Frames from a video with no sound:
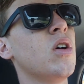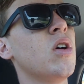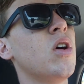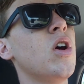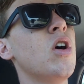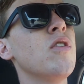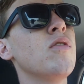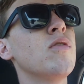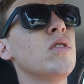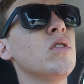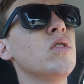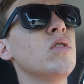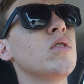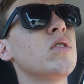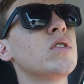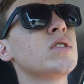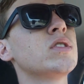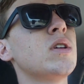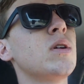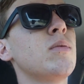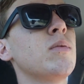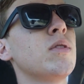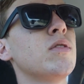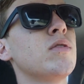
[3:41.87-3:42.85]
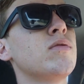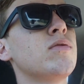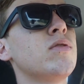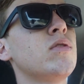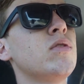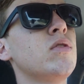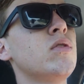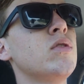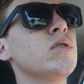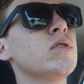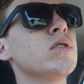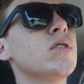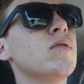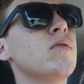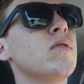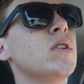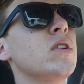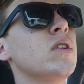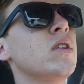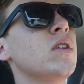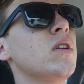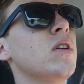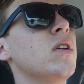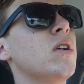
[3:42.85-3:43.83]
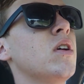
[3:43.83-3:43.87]
overlook some of the flaws of
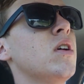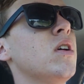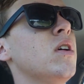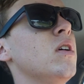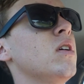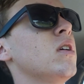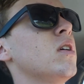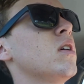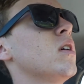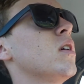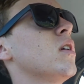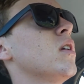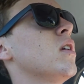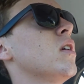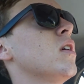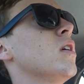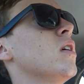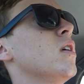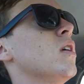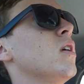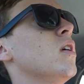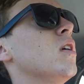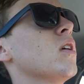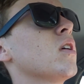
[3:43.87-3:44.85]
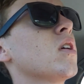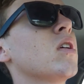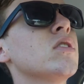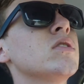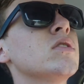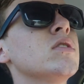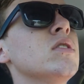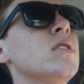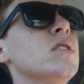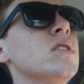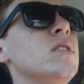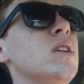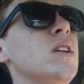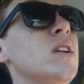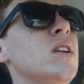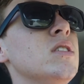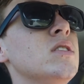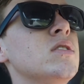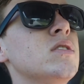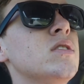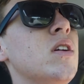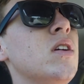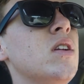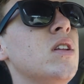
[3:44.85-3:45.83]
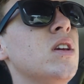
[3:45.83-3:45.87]
it, you know, because it
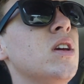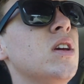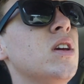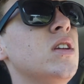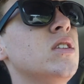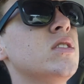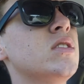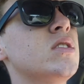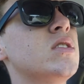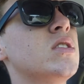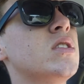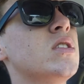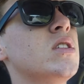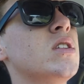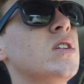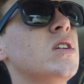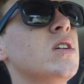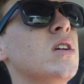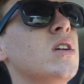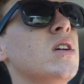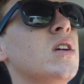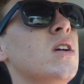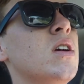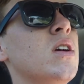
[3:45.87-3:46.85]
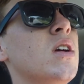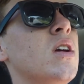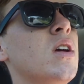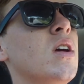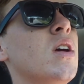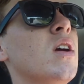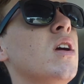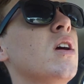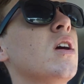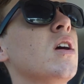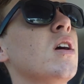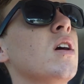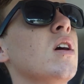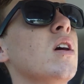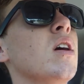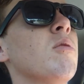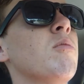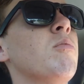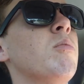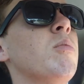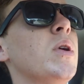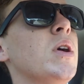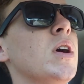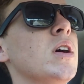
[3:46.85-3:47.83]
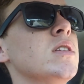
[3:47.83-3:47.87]
is 30 inch,
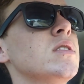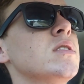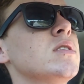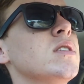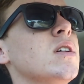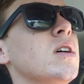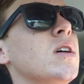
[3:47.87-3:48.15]
but